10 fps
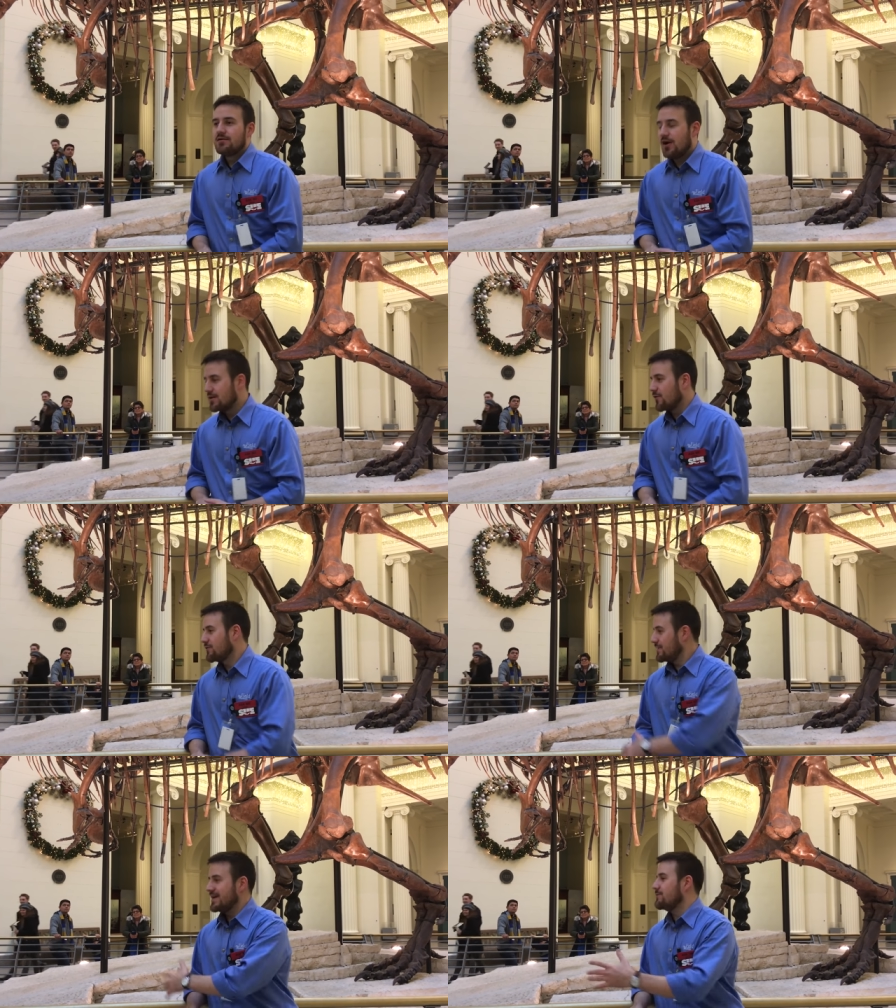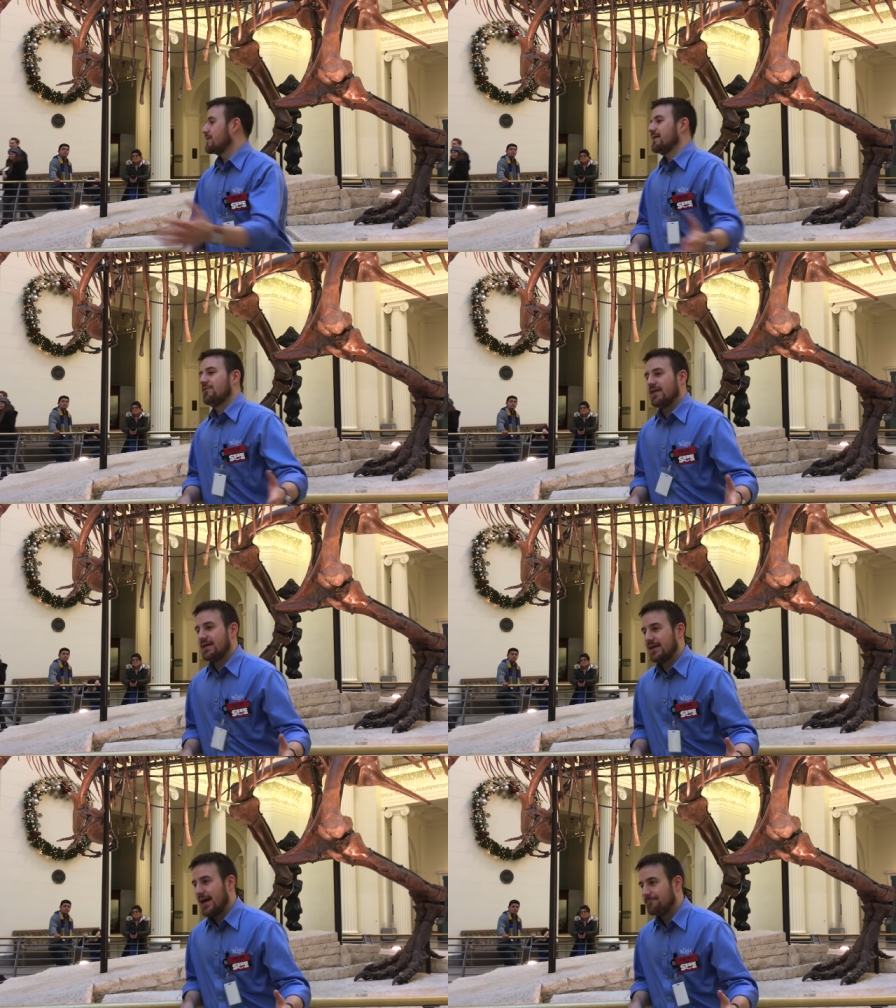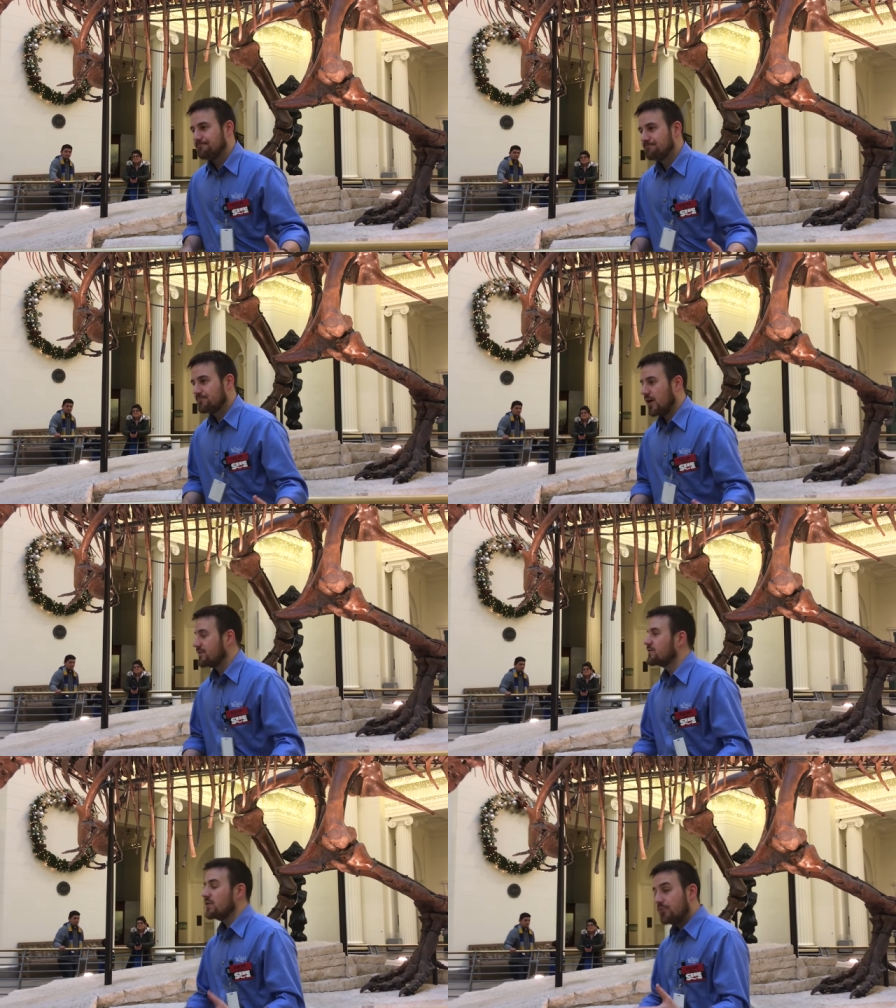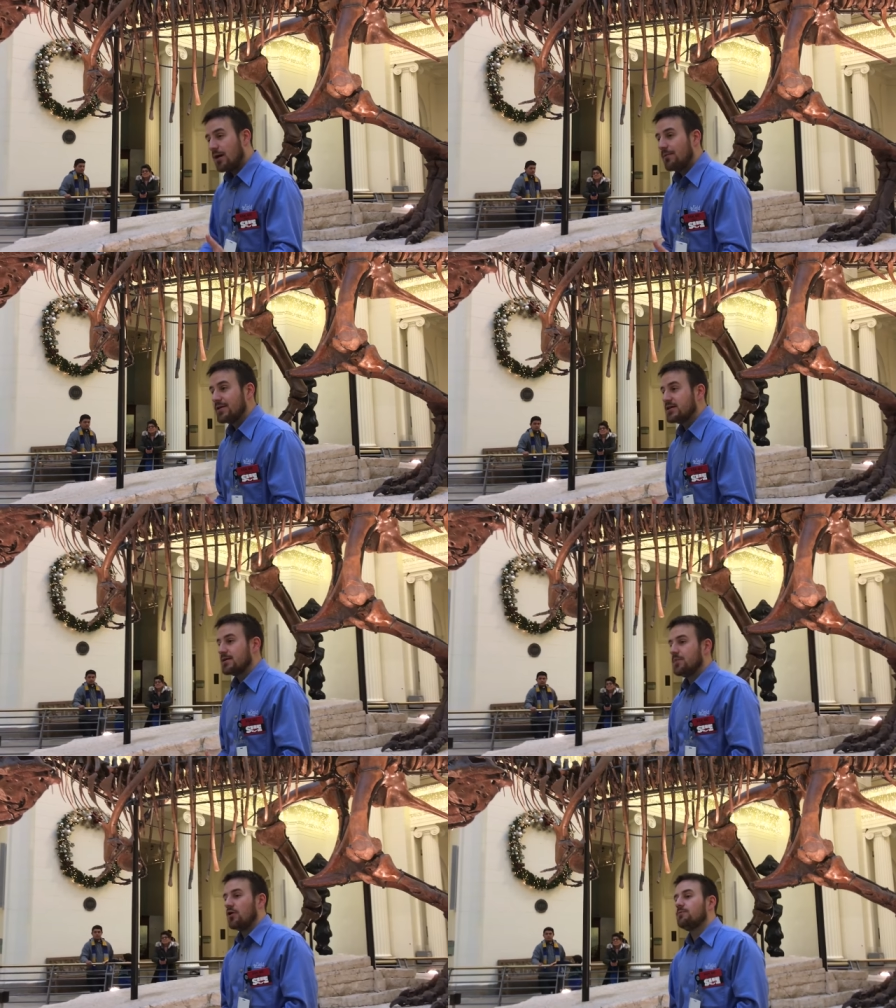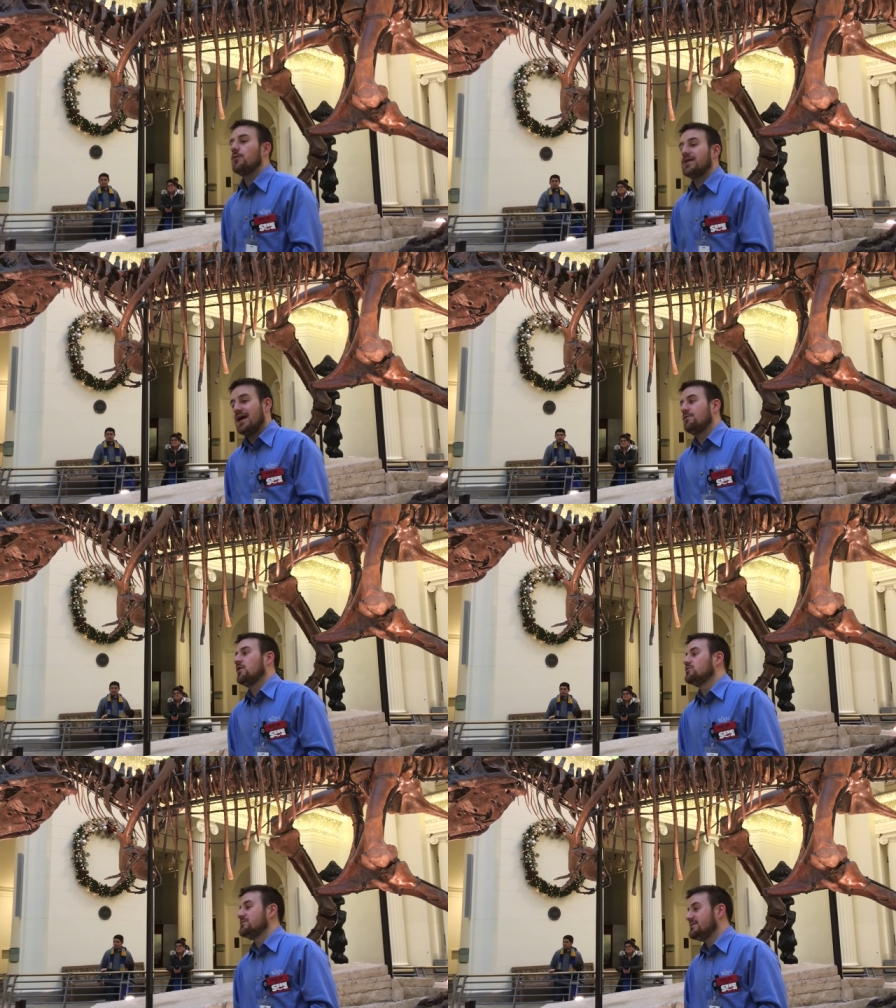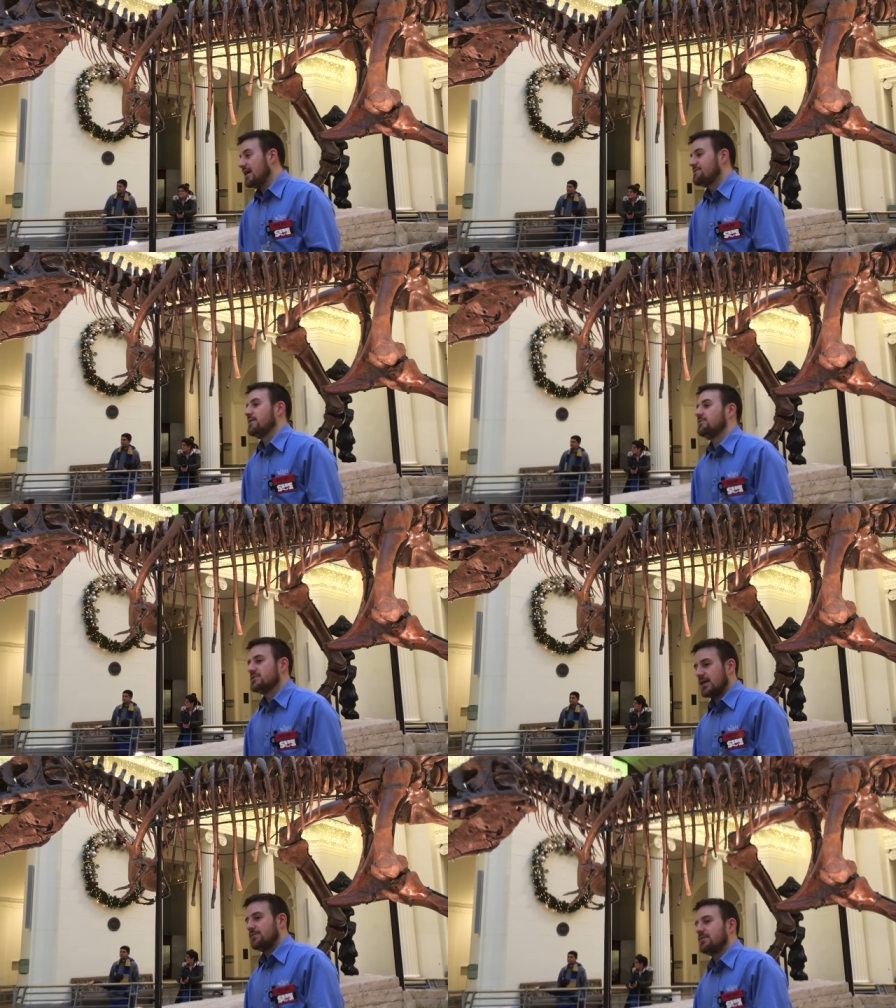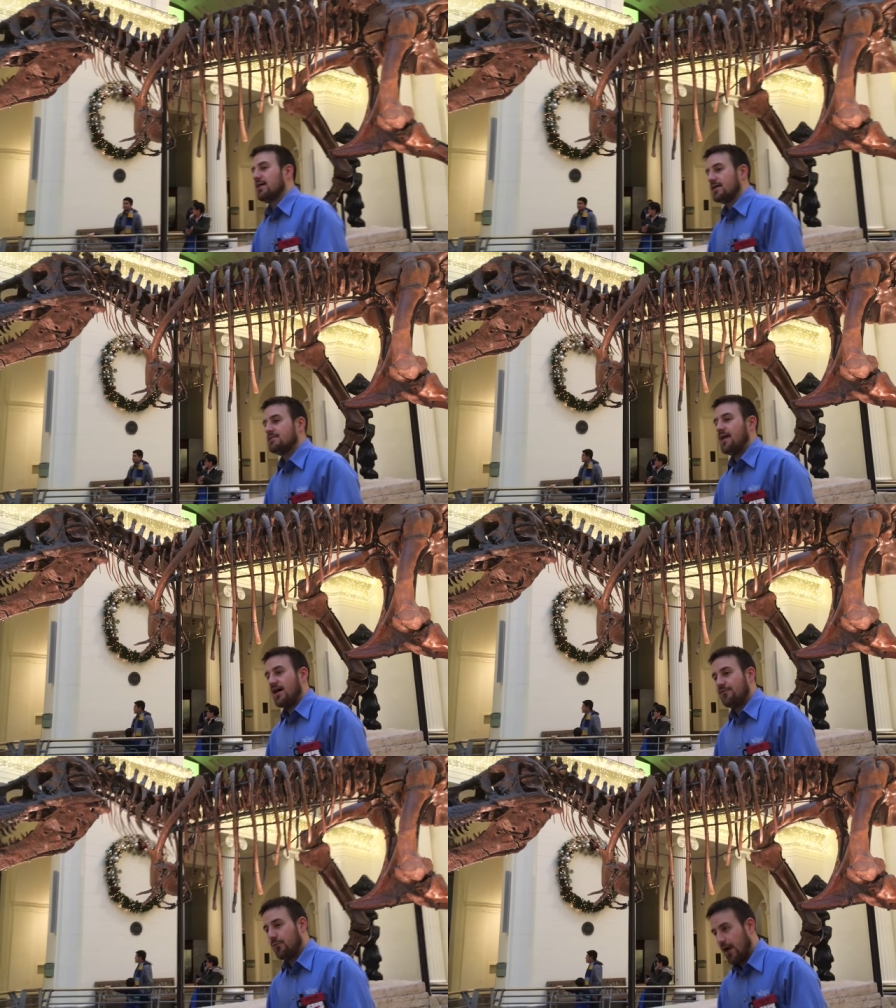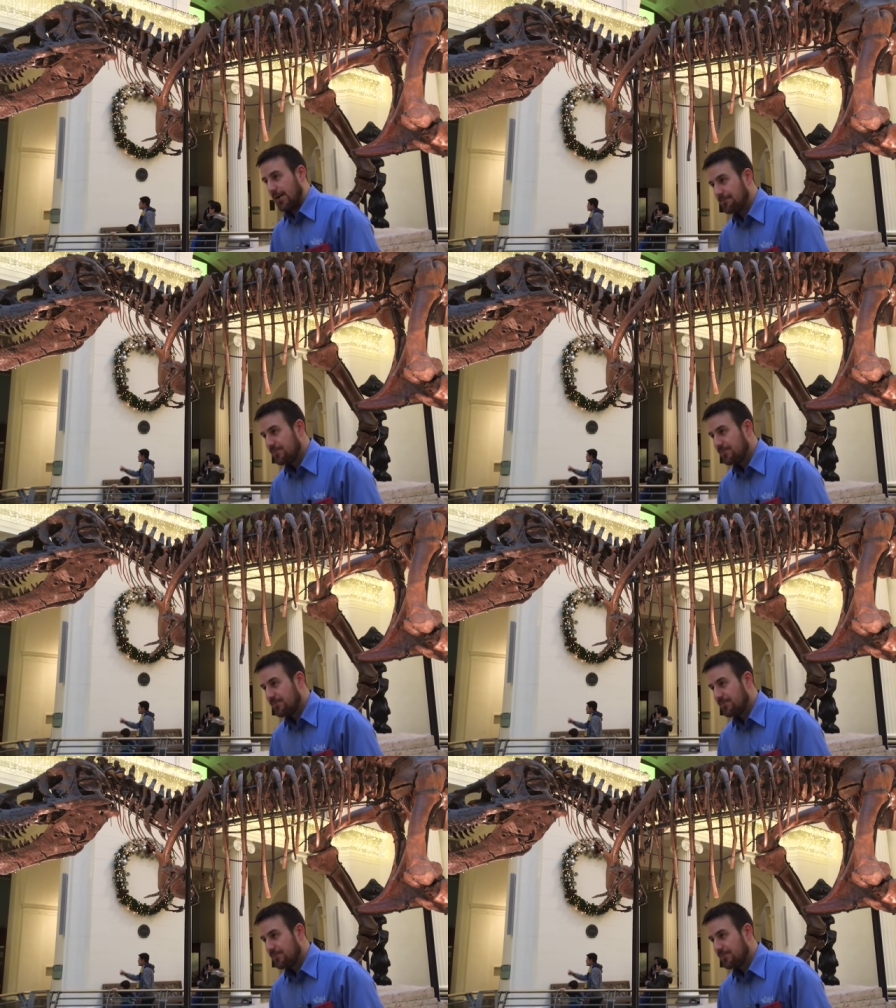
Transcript: Carnivores will eat whatever they can get, right? So she probably did both, but we now know she definitely was able to hunt live prey.